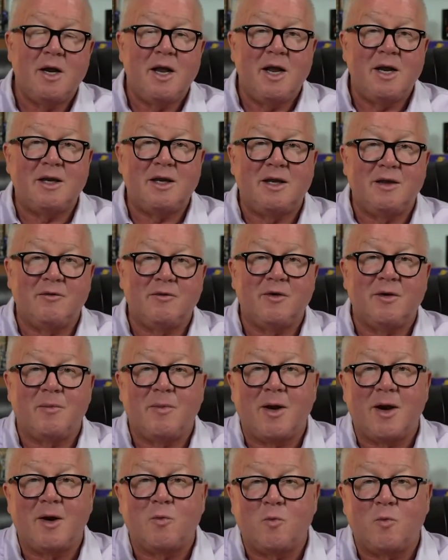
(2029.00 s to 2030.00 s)
and give it about
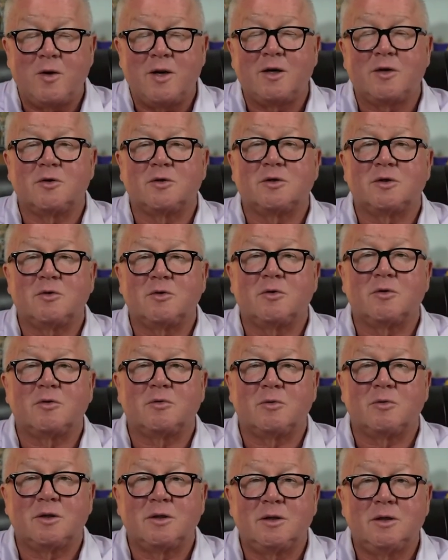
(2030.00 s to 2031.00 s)
a week or 2 or
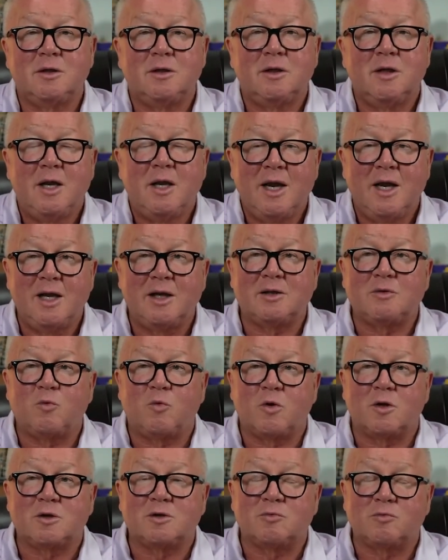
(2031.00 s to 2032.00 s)
3. It
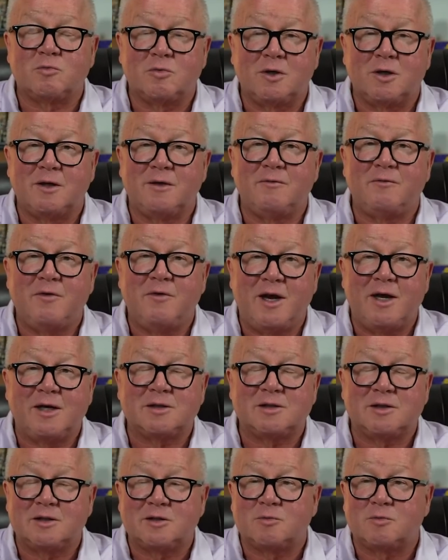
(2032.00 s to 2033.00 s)
works really fast.
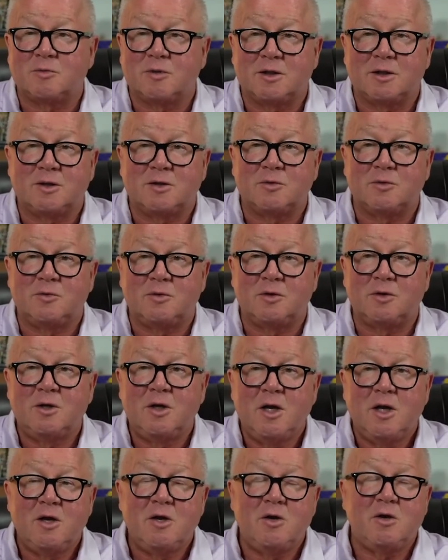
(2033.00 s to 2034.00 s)
It's really cool.
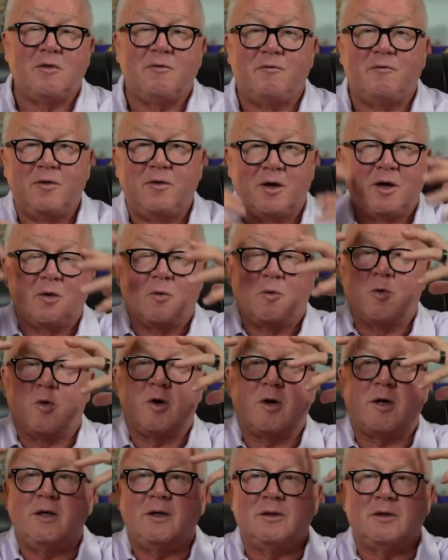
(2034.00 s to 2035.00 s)
You can feel it
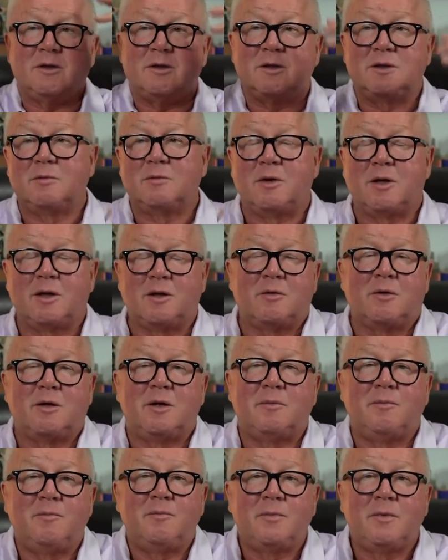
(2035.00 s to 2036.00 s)
working too, by the way.
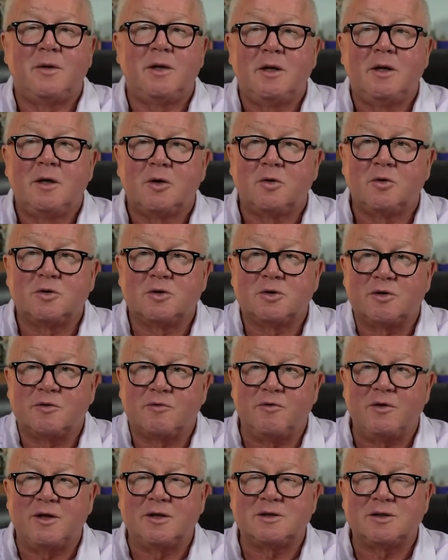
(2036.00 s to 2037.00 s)
Cools your
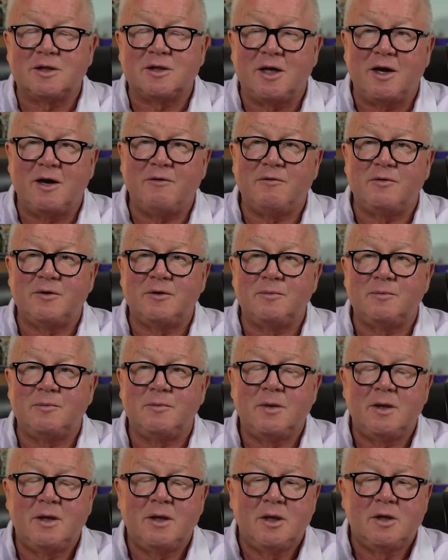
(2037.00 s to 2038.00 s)
face off and
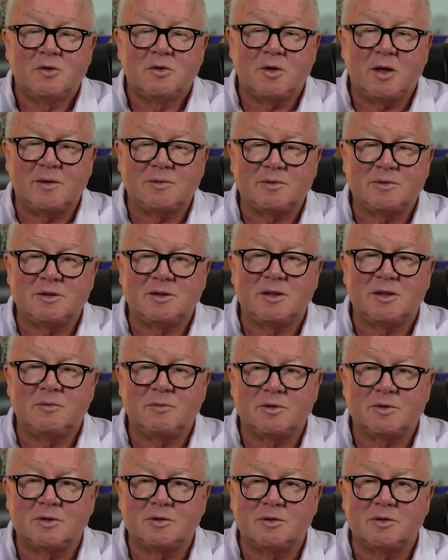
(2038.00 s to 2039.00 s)
drops the
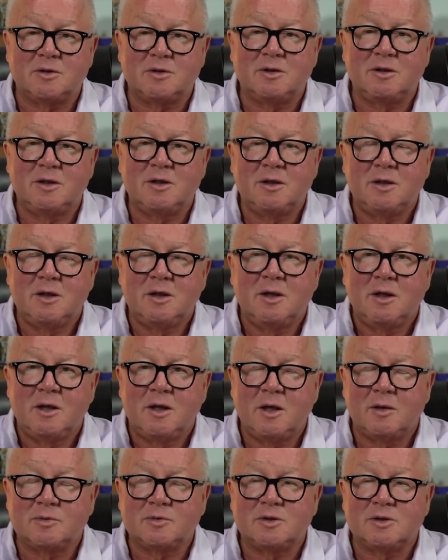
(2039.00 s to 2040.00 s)
temperature and
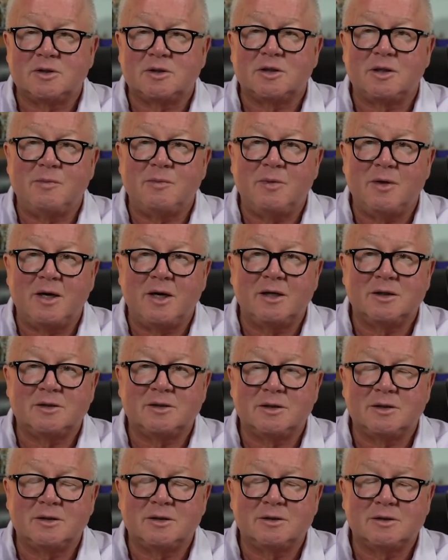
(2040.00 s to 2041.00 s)
helps you sleep at night
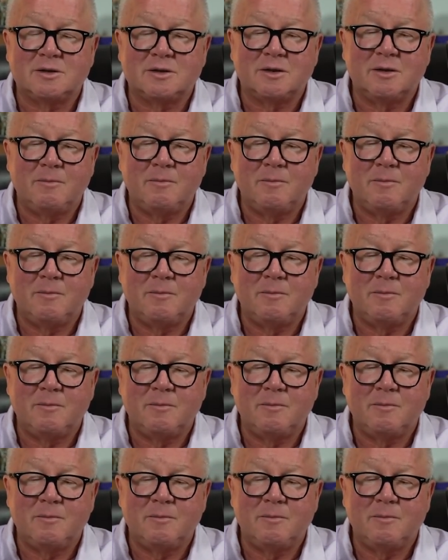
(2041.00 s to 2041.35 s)
too. So